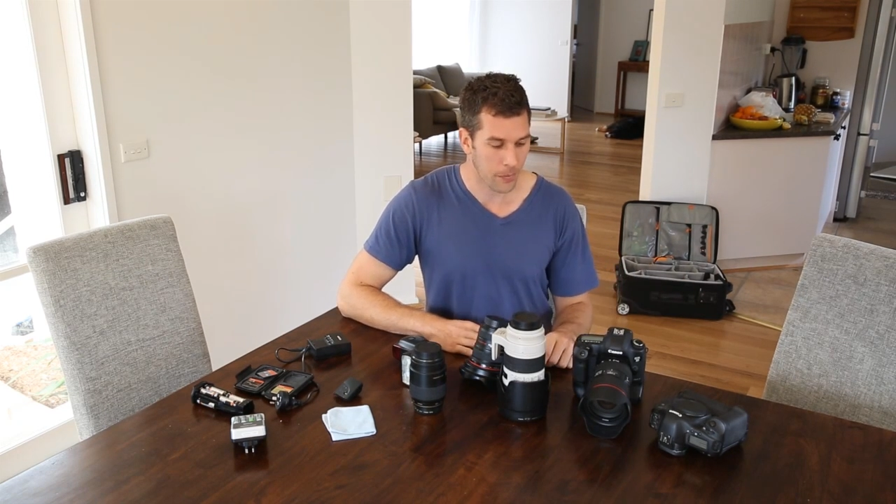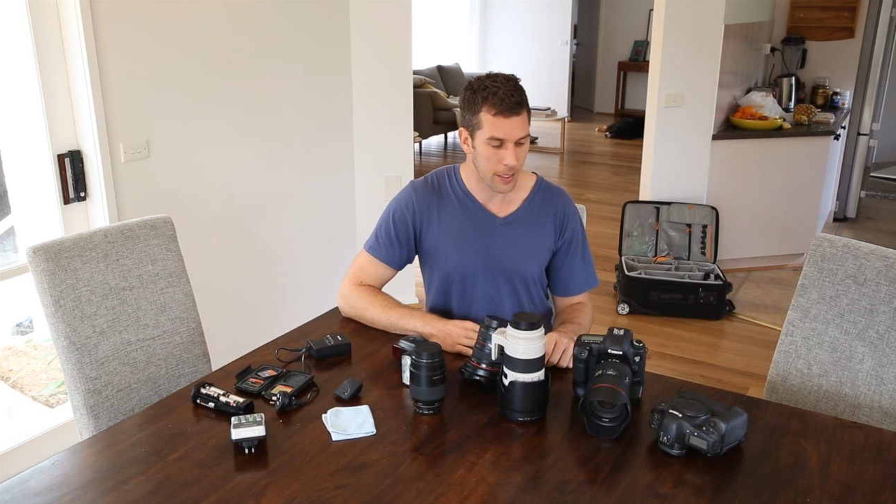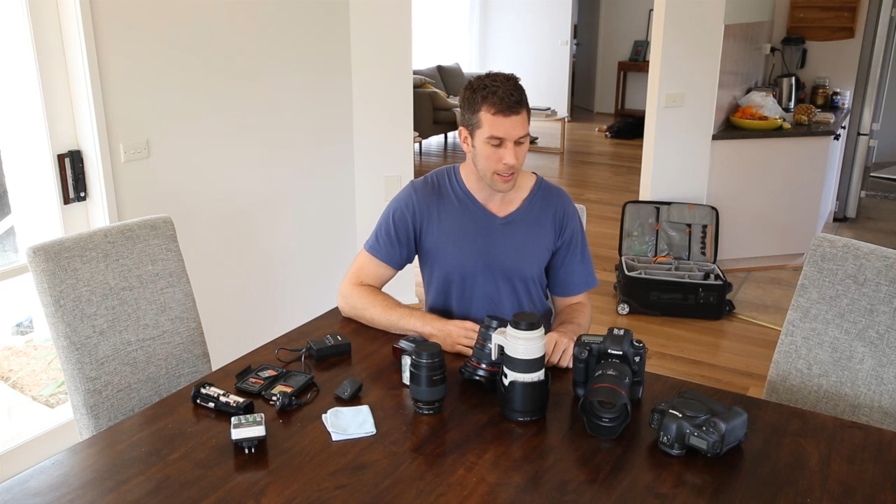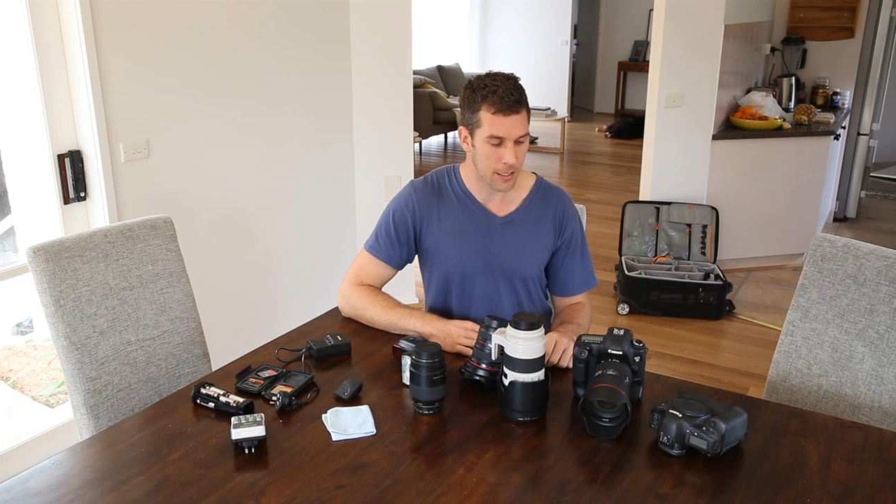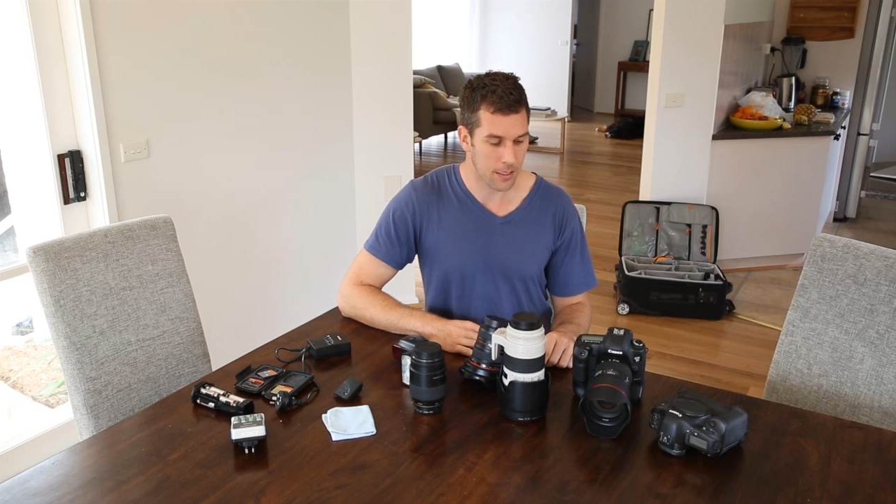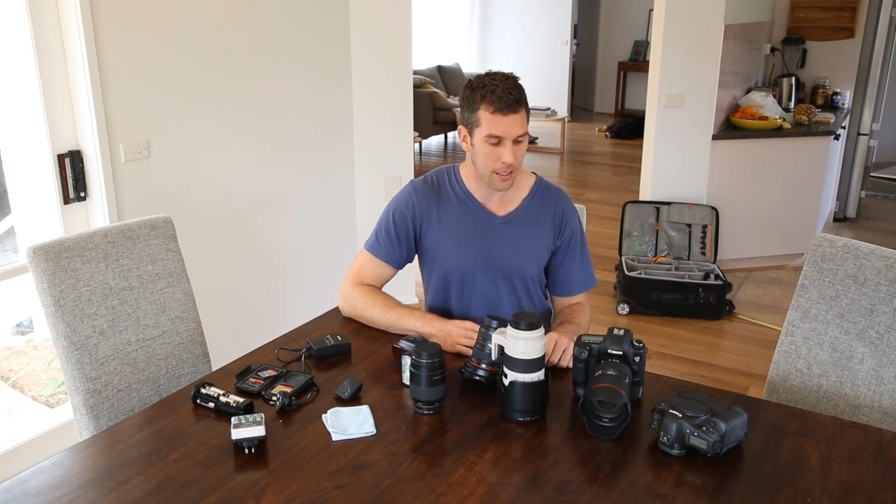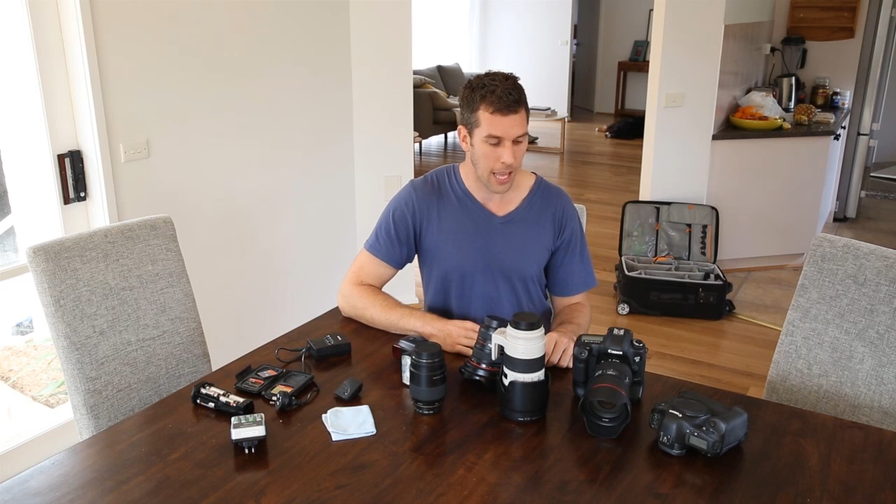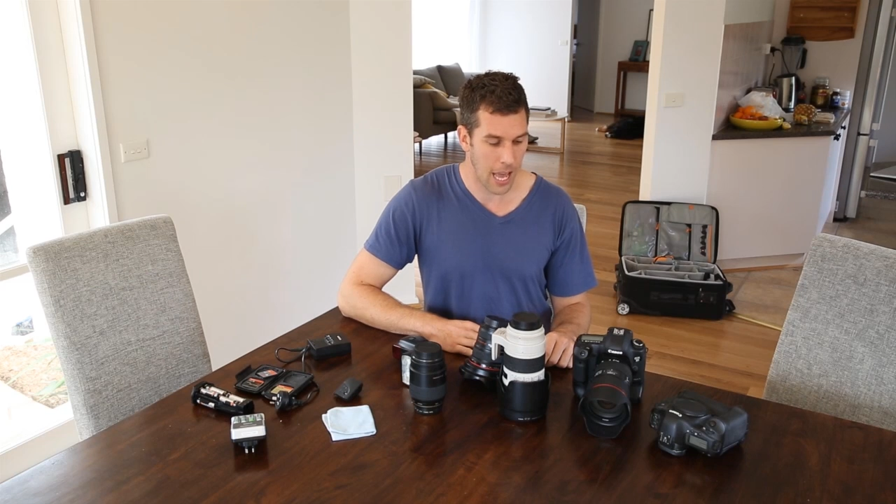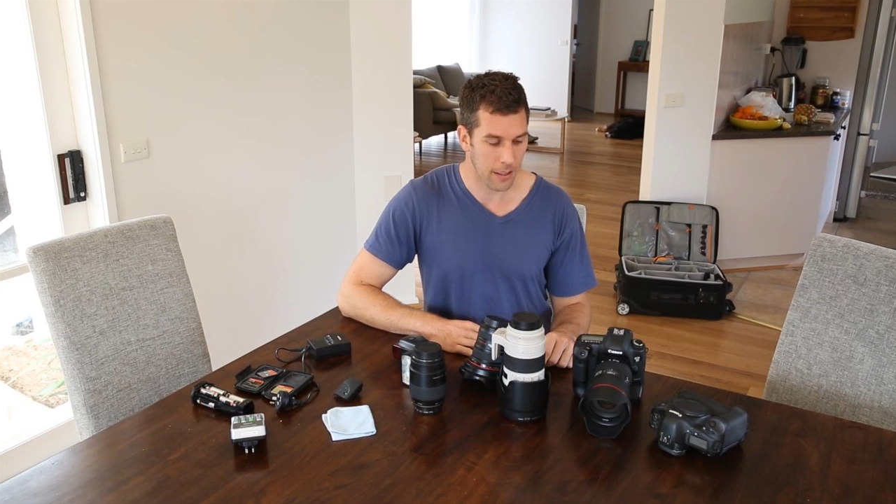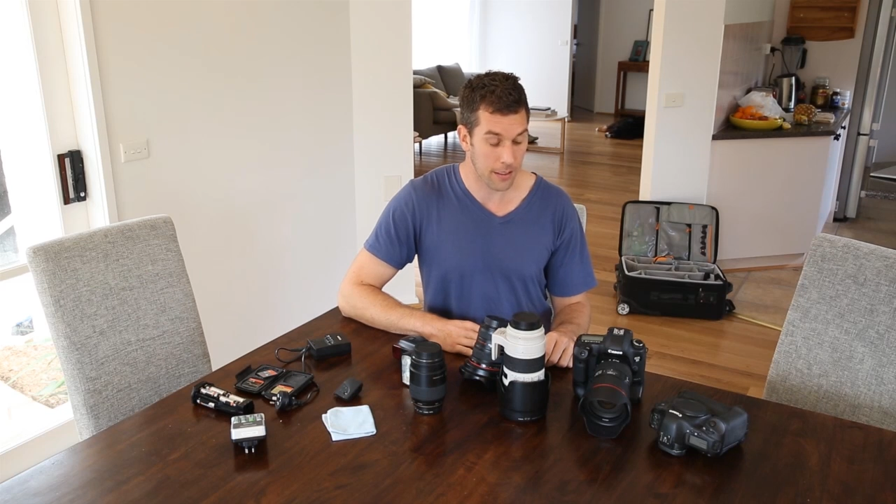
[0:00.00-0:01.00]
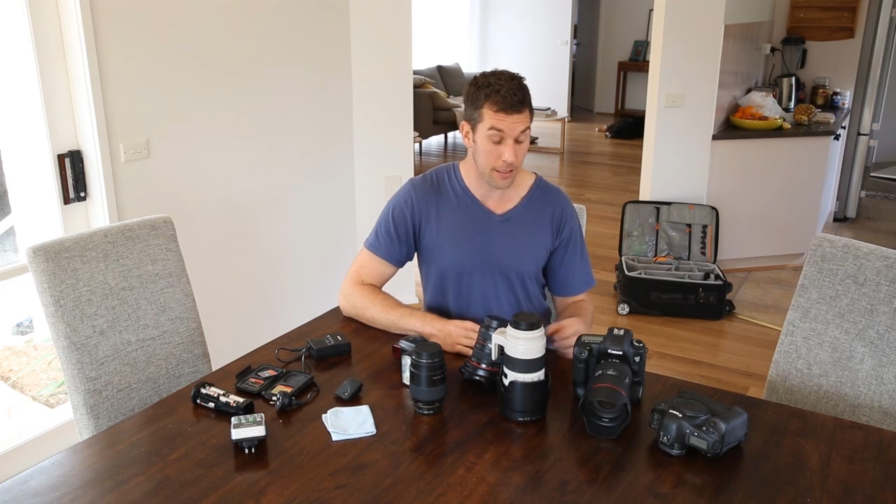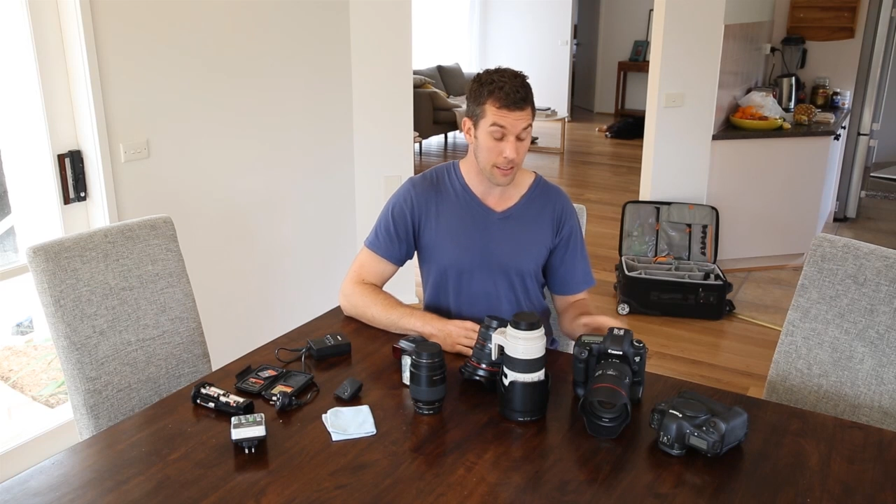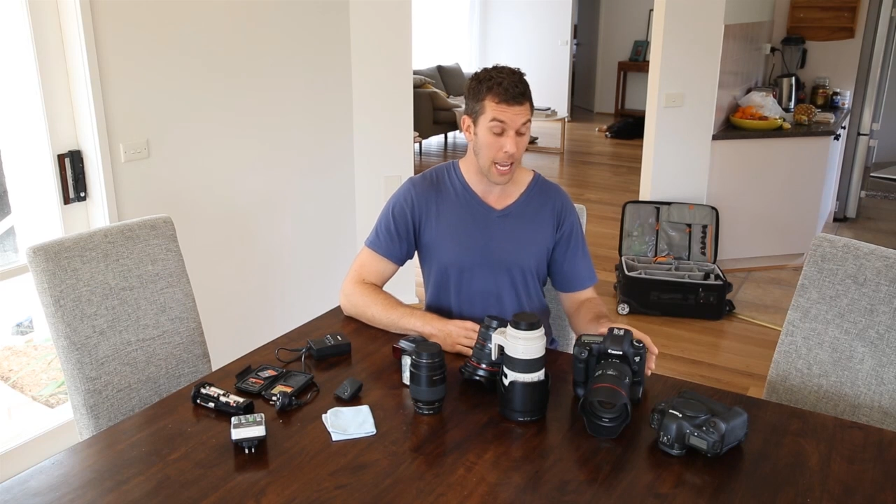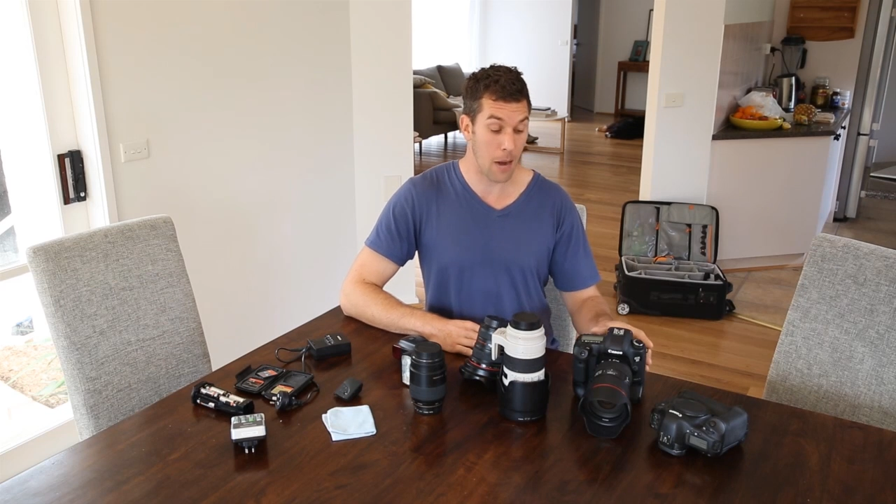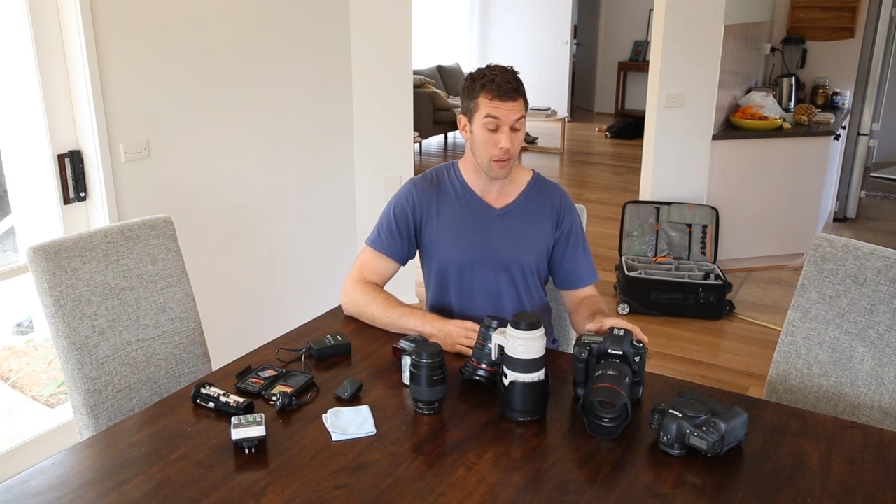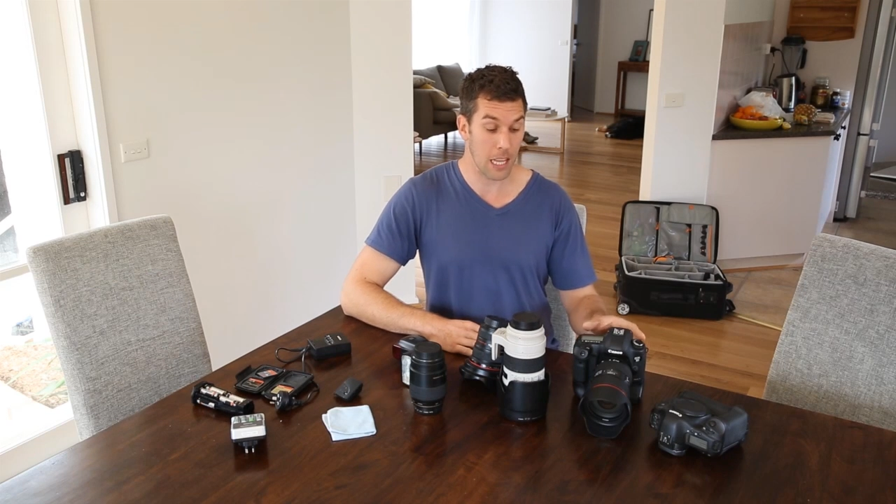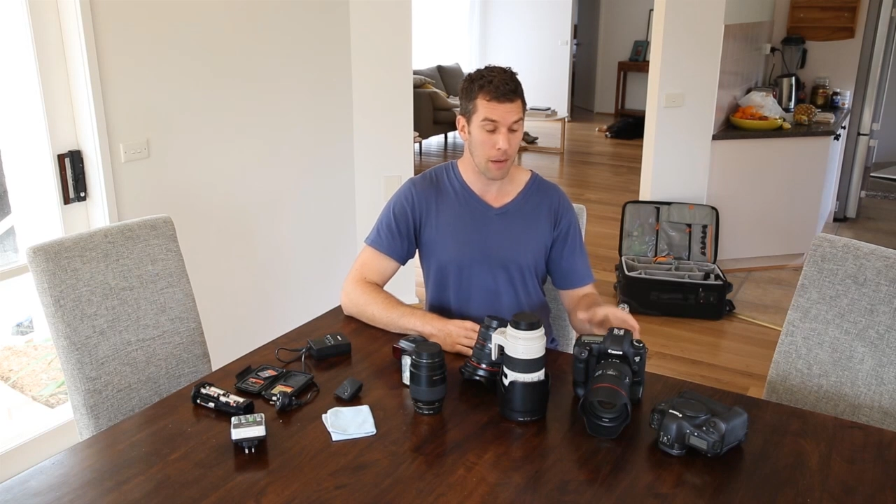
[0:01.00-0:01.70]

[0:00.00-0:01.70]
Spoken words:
This is the camera